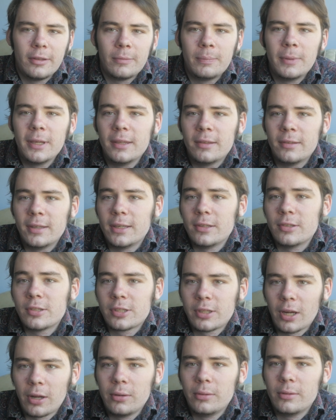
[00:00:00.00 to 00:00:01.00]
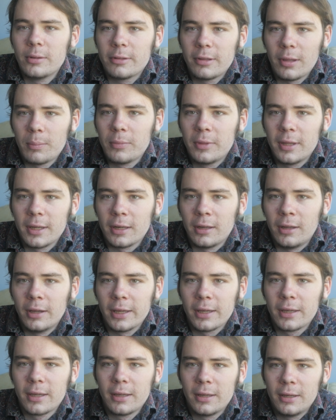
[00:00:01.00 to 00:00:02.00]
species shown something
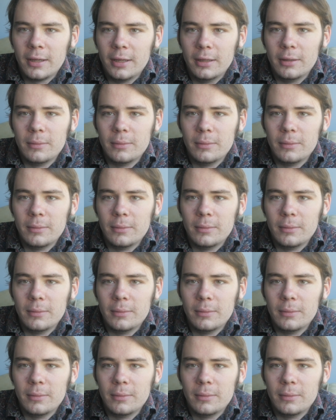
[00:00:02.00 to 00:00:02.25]
like